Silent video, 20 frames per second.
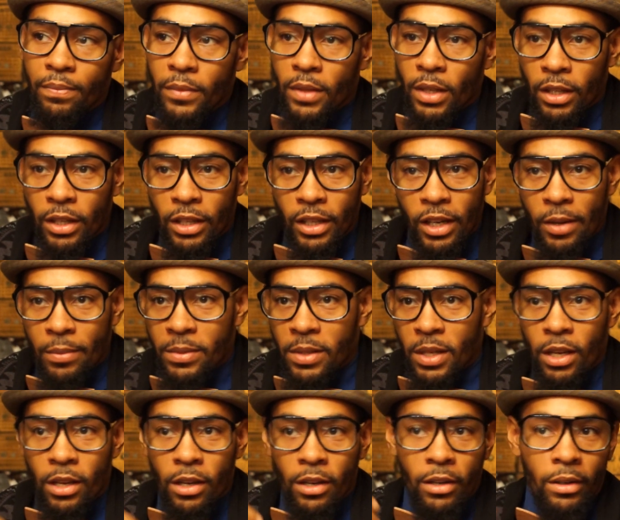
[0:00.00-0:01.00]
clubs
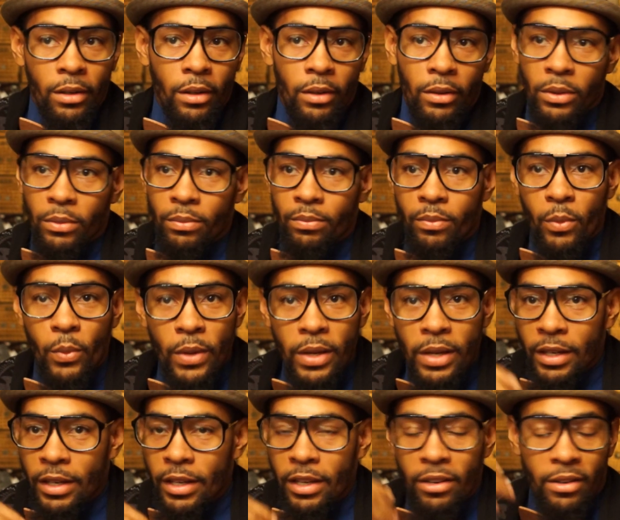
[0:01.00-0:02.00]
here on a
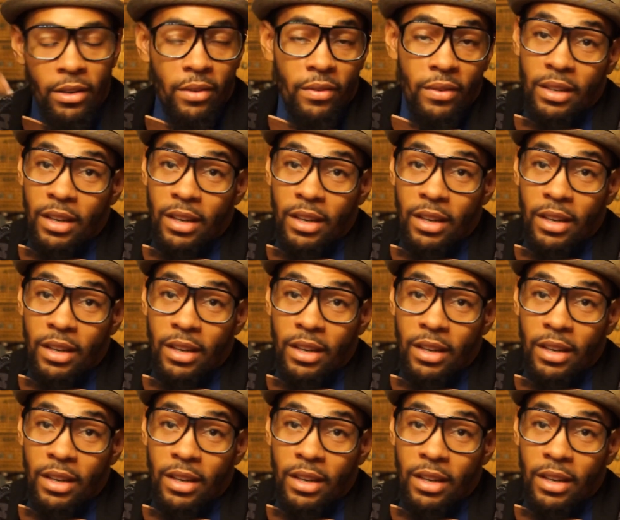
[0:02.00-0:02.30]
weekly or even a